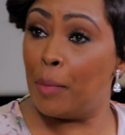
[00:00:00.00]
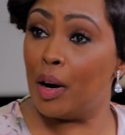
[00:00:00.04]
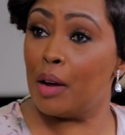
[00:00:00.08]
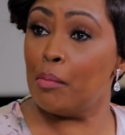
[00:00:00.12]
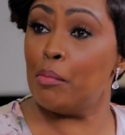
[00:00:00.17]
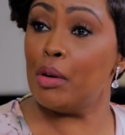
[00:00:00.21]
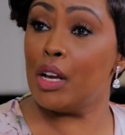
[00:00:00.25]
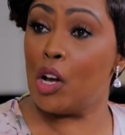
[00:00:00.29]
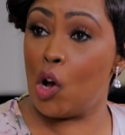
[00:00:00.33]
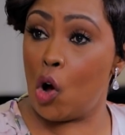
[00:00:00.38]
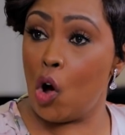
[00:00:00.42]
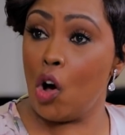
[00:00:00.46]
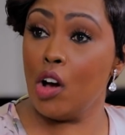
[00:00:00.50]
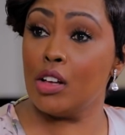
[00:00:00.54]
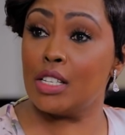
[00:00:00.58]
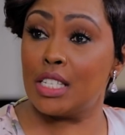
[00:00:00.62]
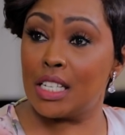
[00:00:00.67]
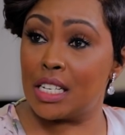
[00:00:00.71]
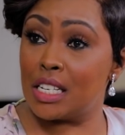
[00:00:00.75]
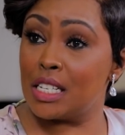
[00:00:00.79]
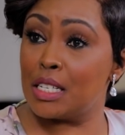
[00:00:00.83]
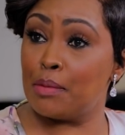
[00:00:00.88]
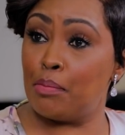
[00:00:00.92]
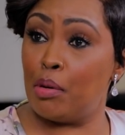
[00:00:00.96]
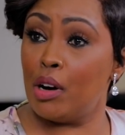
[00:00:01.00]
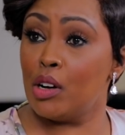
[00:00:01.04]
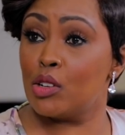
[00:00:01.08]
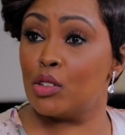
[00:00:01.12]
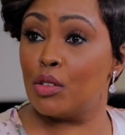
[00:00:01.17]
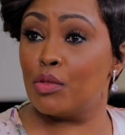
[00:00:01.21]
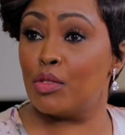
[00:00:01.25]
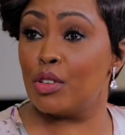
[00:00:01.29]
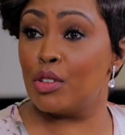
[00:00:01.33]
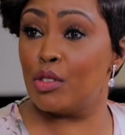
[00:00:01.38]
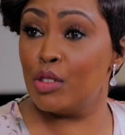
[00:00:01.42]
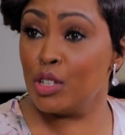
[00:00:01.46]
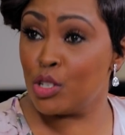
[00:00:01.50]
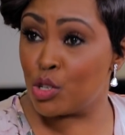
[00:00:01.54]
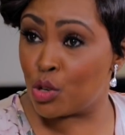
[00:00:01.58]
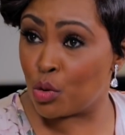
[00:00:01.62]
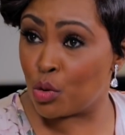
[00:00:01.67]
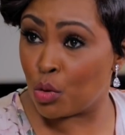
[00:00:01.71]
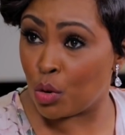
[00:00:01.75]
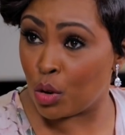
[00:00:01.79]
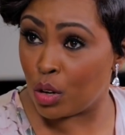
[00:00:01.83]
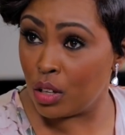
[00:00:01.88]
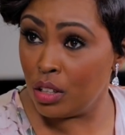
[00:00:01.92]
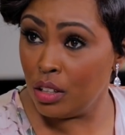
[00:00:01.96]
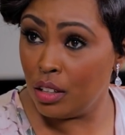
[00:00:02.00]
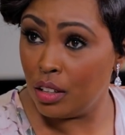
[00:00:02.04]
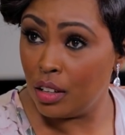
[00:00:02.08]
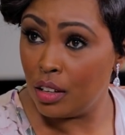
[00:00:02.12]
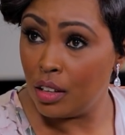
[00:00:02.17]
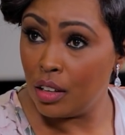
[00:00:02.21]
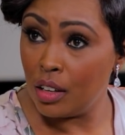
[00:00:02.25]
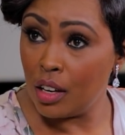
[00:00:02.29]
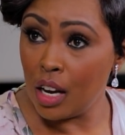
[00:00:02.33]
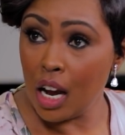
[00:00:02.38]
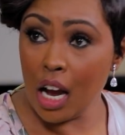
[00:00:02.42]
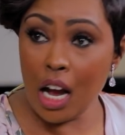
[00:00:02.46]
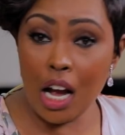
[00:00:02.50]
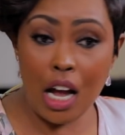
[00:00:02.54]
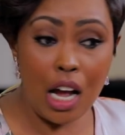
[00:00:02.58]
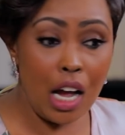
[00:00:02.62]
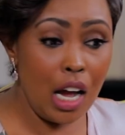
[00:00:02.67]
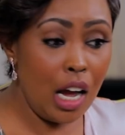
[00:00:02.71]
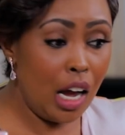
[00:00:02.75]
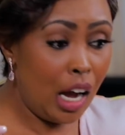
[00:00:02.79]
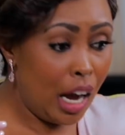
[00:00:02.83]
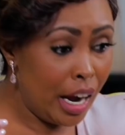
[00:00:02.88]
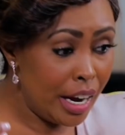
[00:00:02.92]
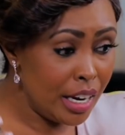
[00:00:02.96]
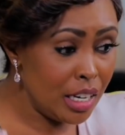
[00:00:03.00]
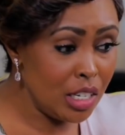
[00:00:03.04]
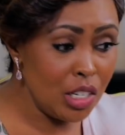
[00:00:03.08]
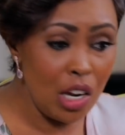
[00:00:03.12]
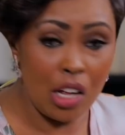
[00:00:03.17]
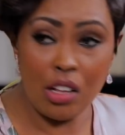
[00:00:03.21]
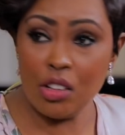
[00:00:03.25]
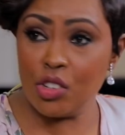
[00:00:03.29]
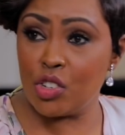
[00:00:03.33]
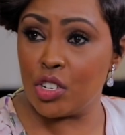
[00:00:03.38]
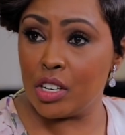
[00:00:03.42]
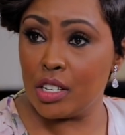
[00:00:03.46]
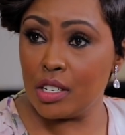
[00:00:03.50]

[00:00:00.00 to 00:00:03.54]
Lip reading: But because it is part of the ritual, I indulge